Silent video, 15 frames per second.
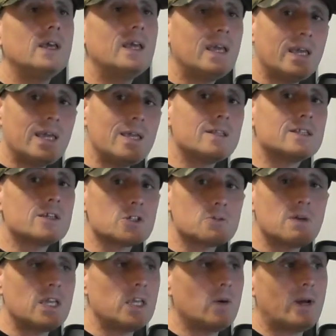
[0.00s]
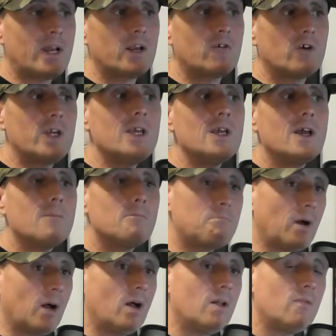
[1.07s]
It, it does make you angry.
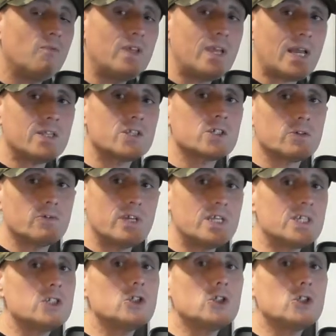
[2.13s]
But the answer is